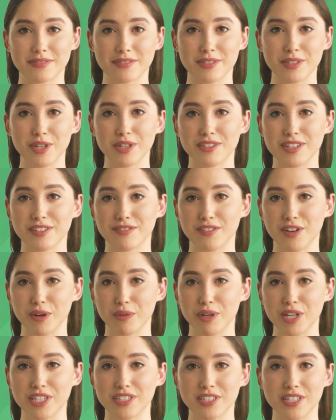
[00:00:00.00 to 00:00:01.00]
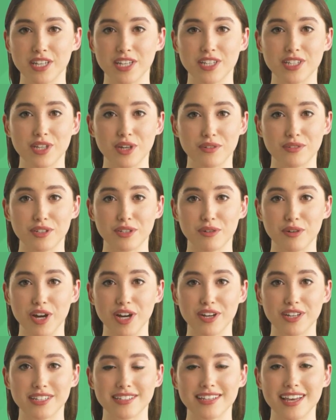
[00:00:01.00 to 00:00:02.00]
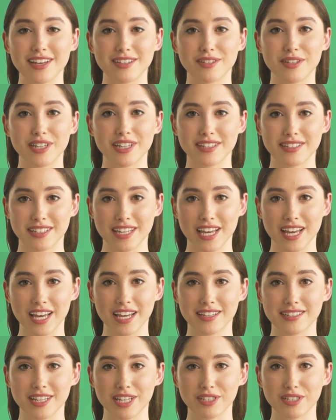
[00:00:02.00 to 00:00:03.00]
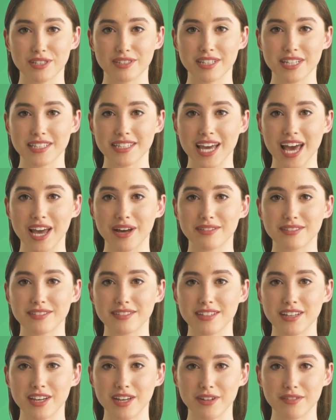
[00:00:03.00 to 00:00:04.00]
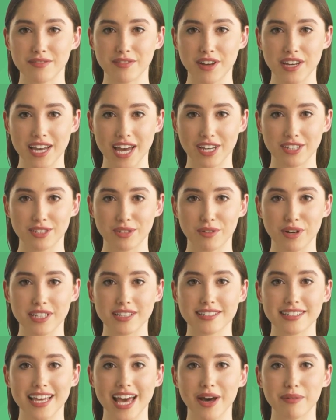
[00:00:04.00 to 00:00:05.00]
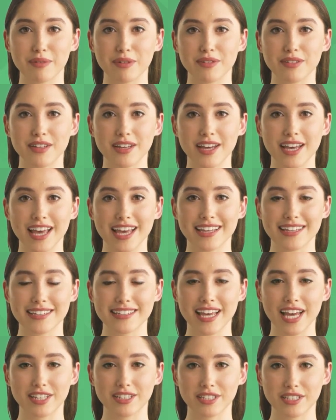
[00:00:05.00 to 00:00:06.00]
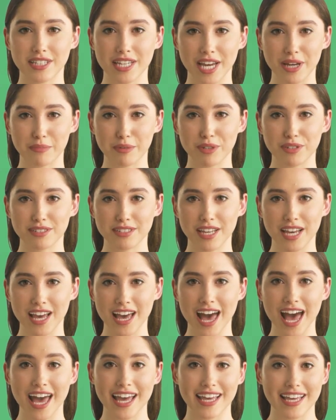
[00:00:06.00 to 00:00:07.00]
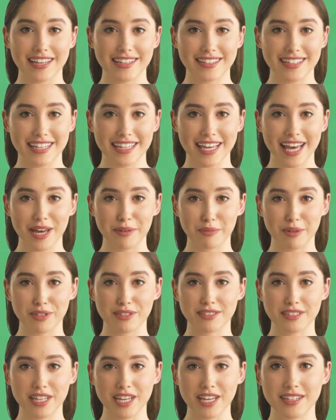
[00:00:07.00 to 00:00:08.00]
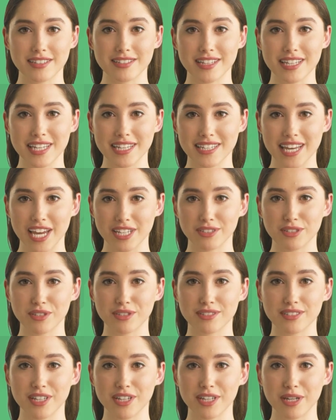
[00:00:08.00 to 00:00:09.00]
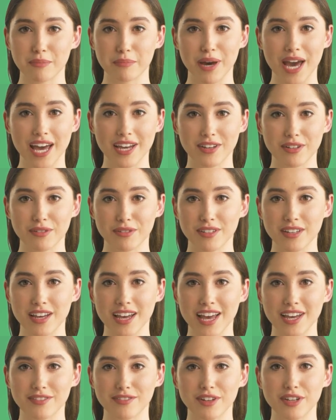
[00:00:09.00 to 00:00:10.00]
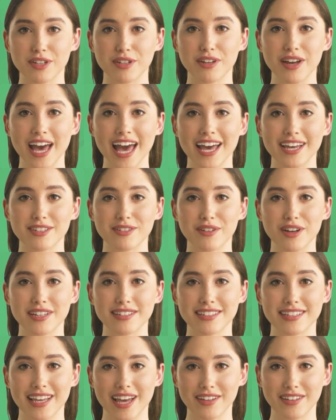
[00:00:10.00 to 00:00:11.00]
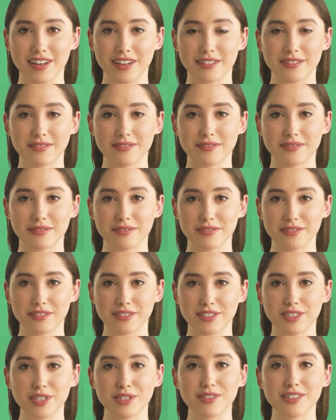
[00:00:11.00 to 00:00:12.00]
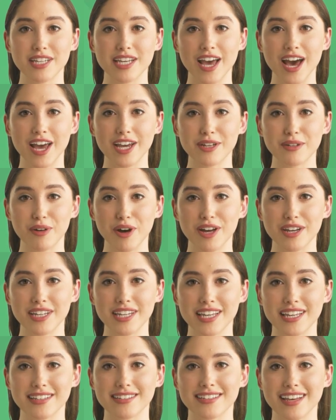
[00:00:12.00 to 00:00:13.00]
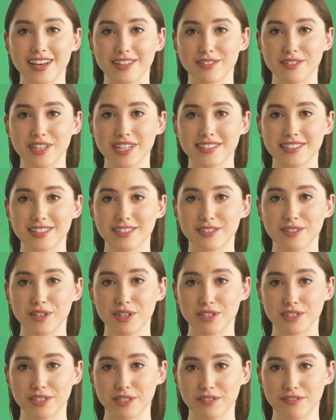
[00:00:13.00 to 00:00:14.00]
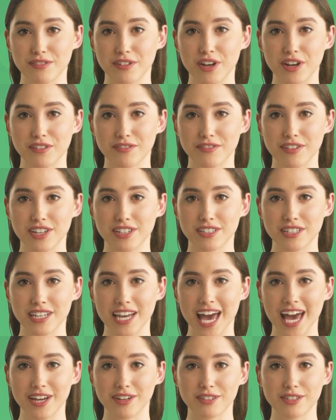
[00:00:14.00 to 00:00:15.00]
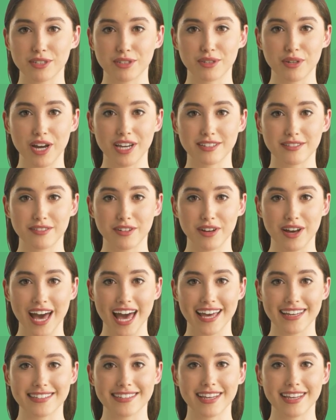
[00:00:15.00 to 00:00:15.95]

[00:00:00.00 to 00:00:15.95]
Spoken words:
Moving forward, you'll require accessories, such as end caps, Verlängerungskabel, extension cables, and AC cables to connect your solar panel, inverter, and grid together. Choosing high-quality accessories is crucial for efficient energy transfer and